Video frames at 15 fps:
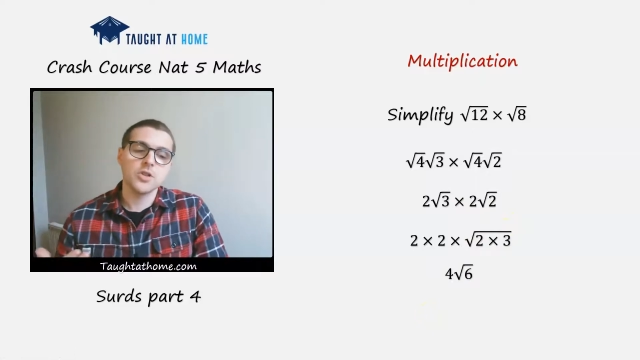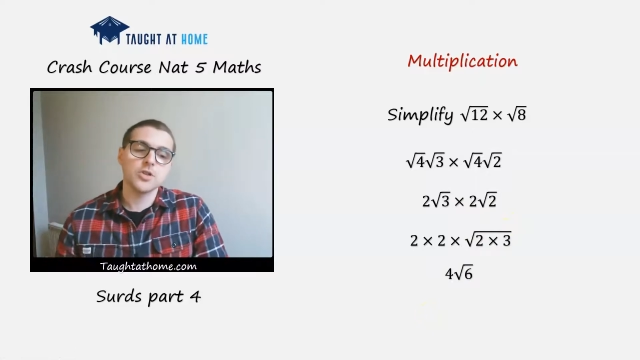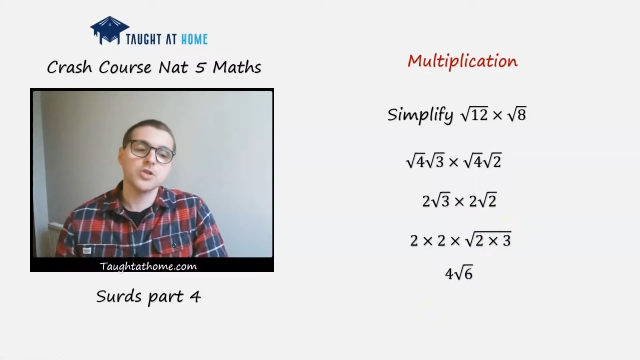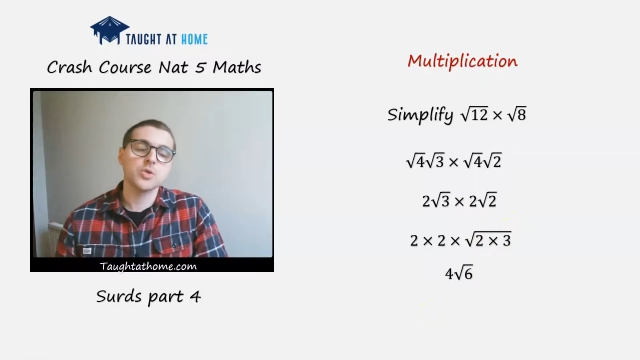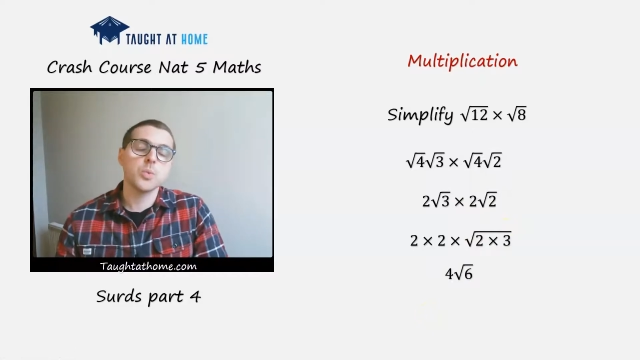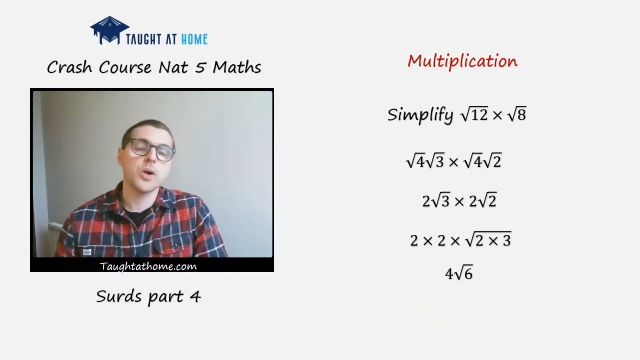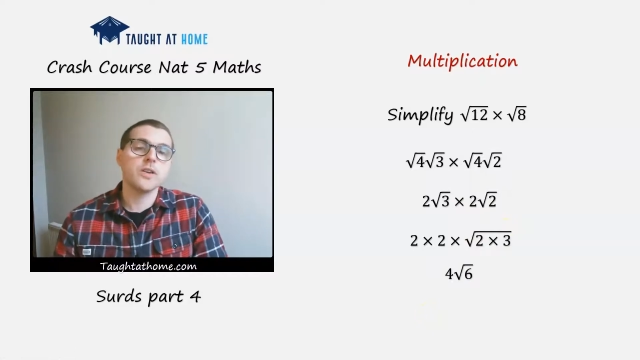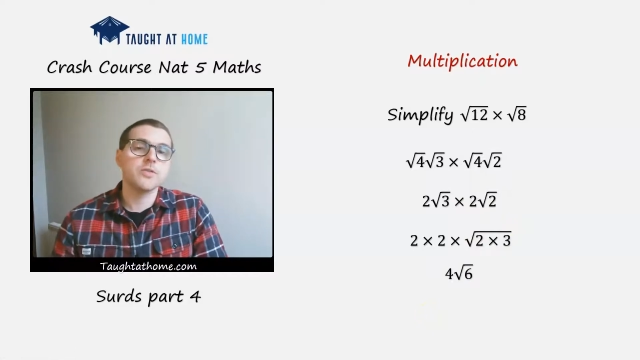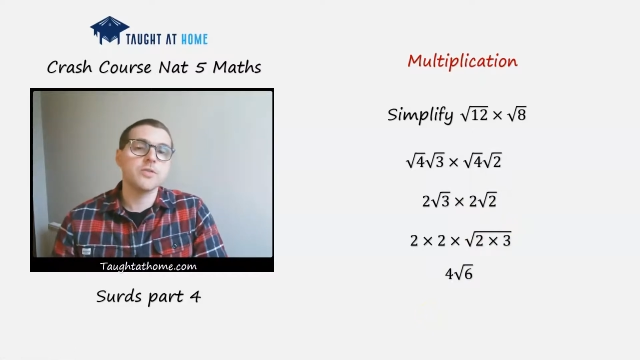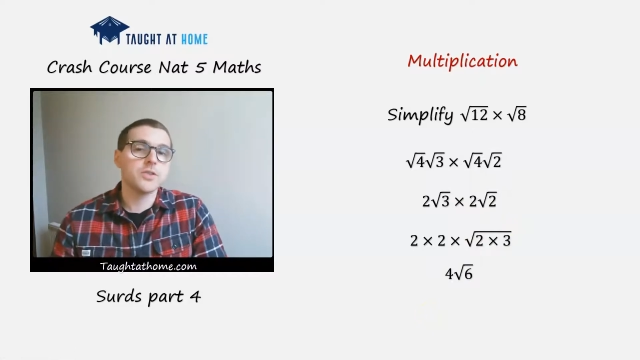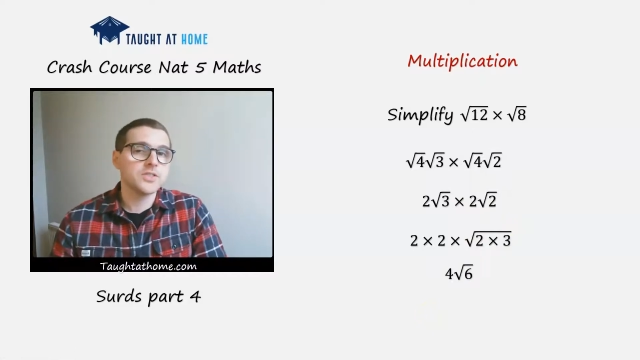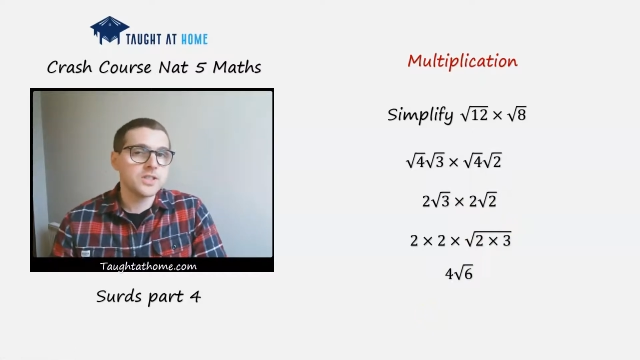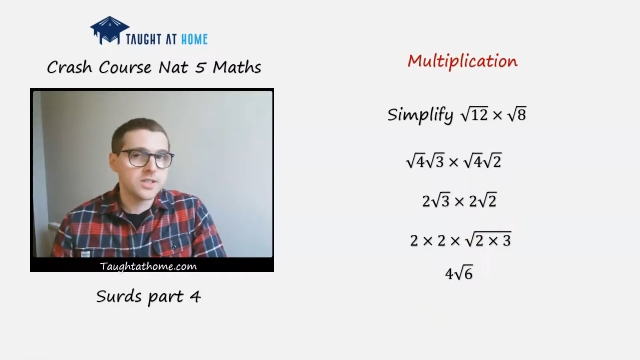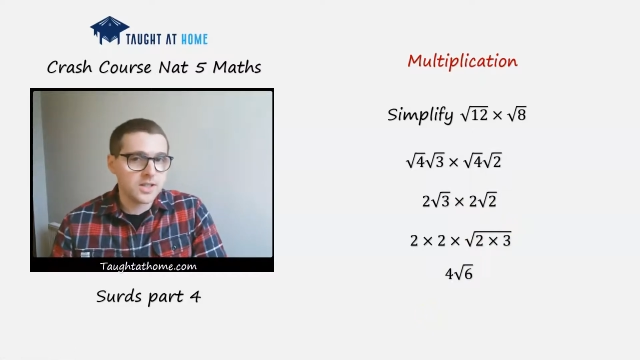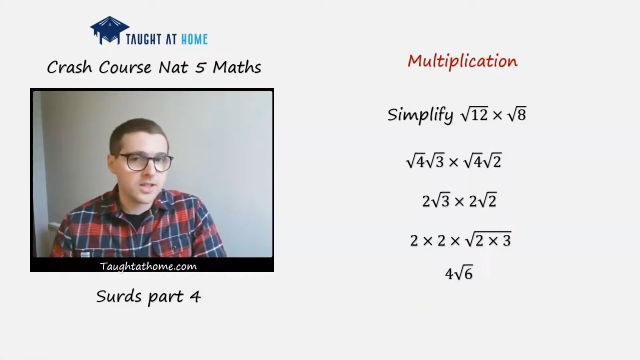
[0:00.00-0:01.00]
the square root of
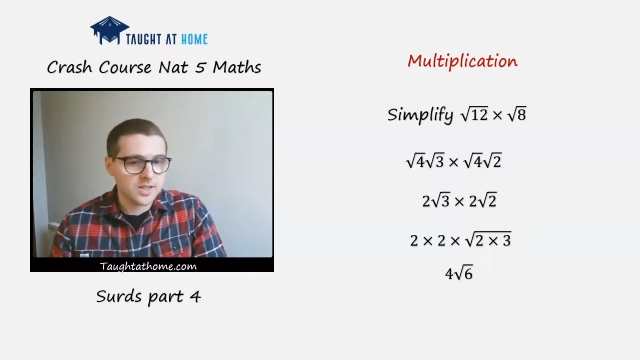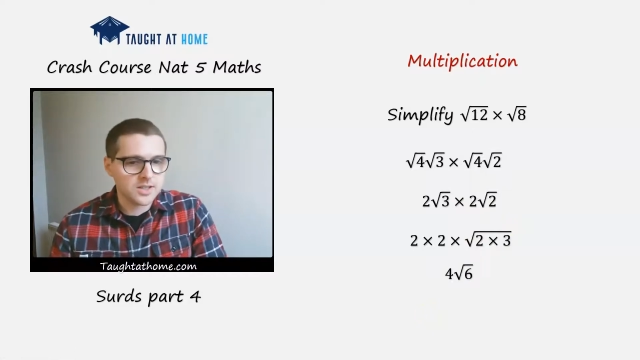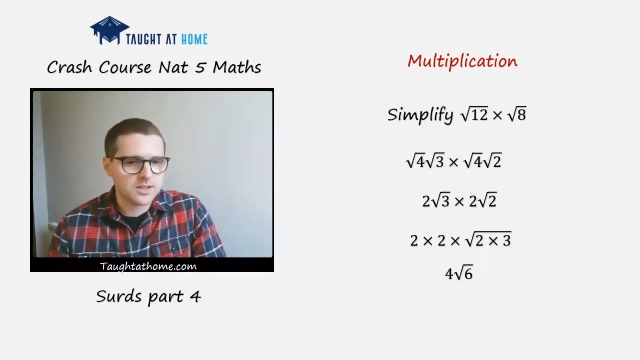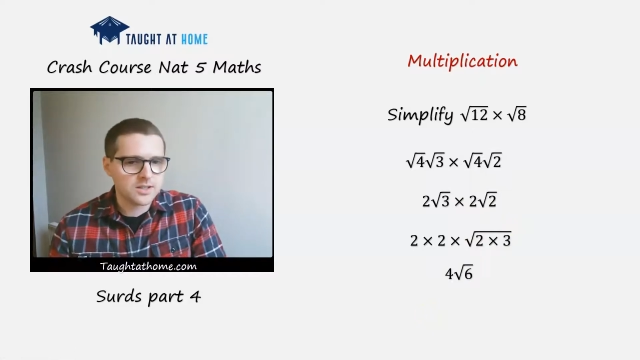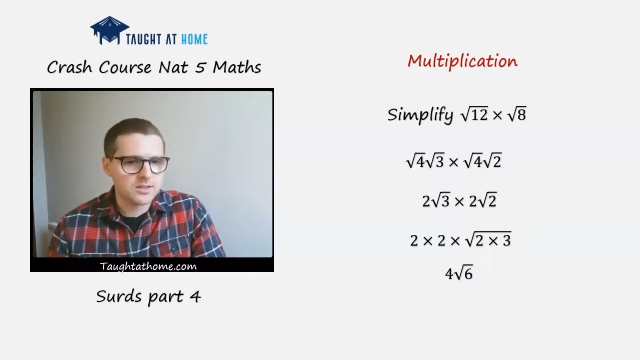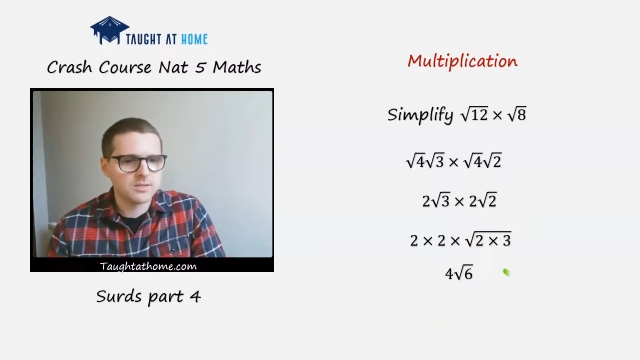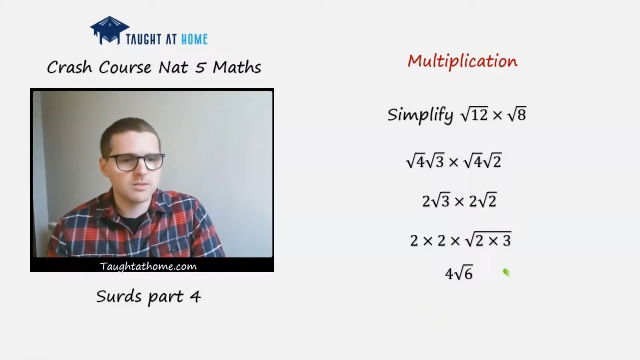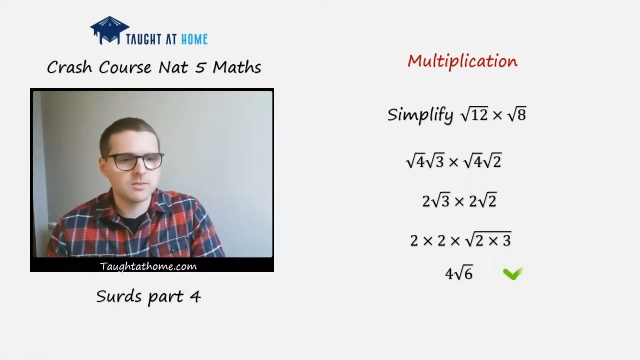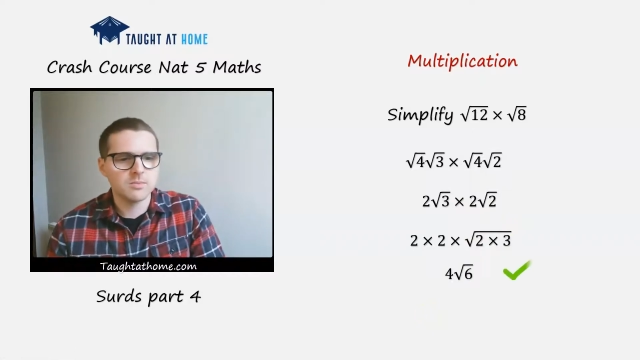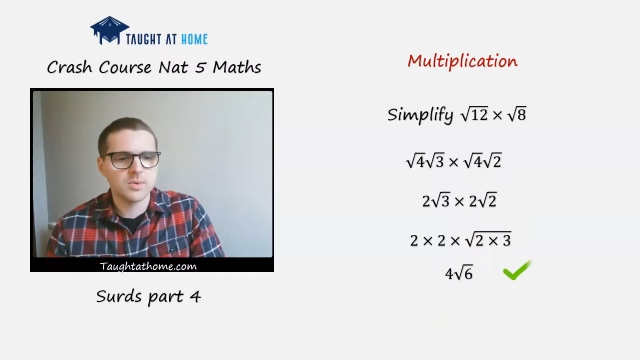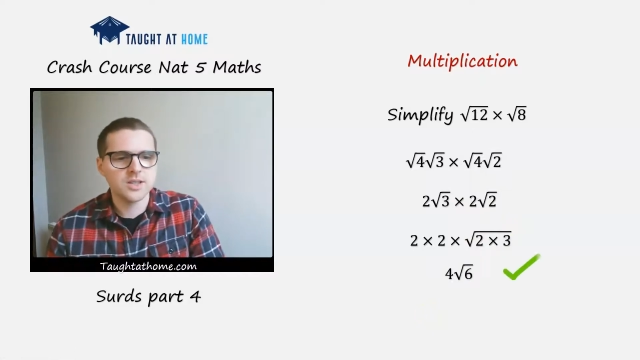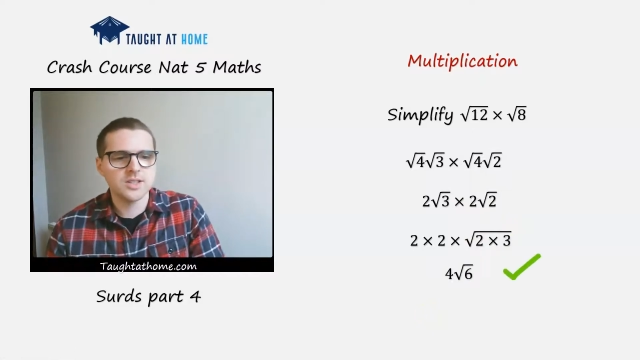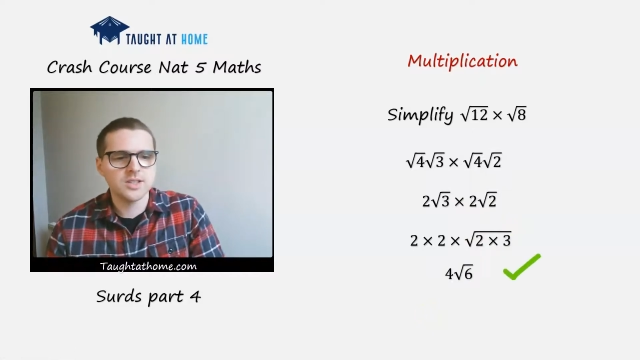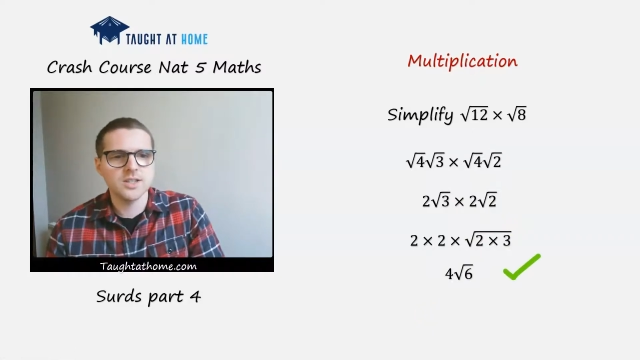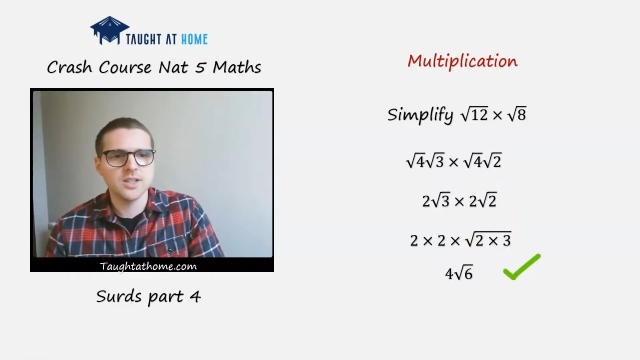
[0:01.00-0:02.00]
6,
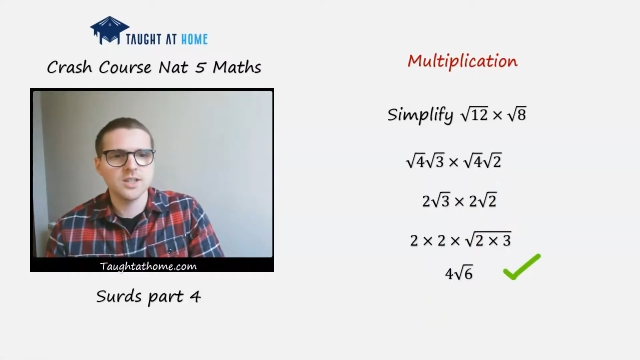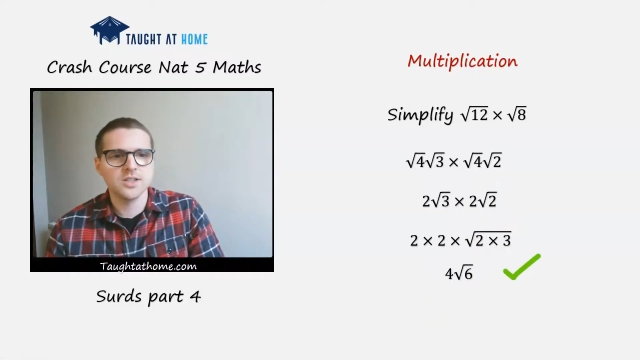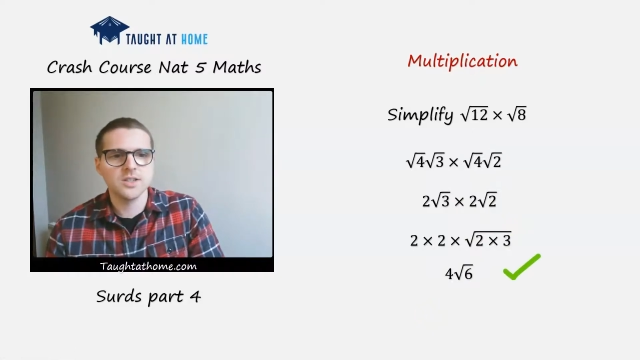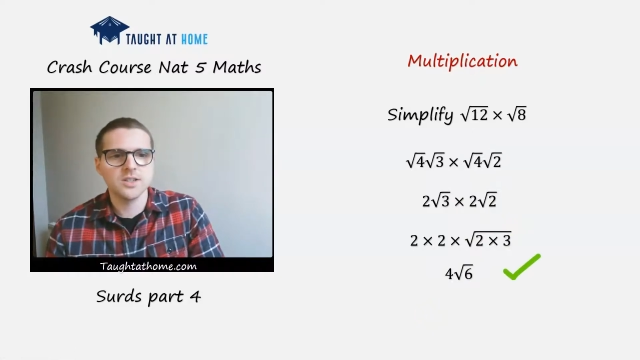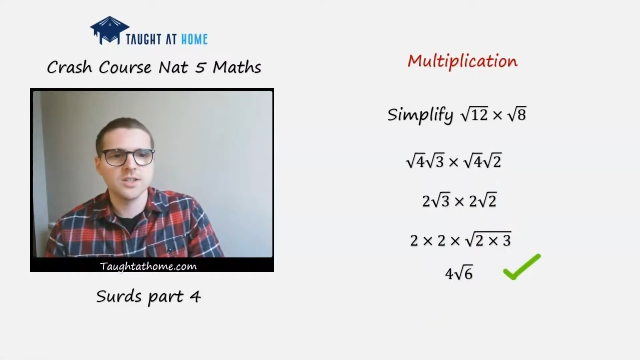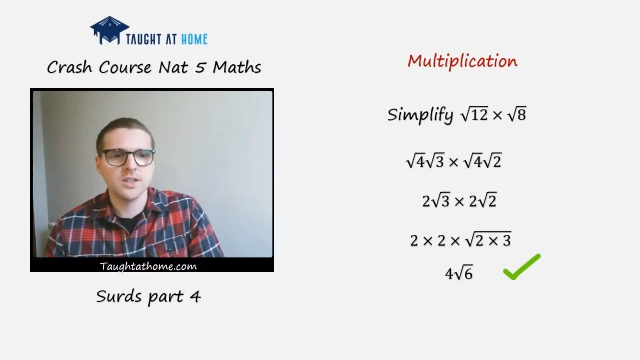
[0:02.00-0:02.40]
which is